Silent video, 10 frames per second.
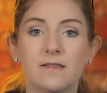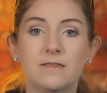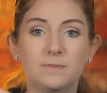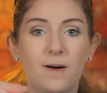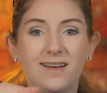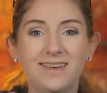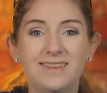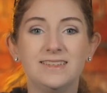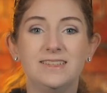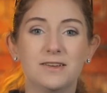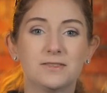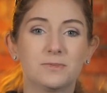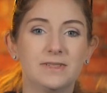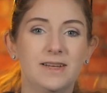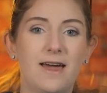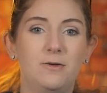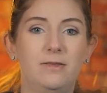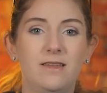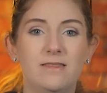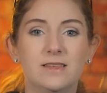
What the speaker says: This pocket does reside within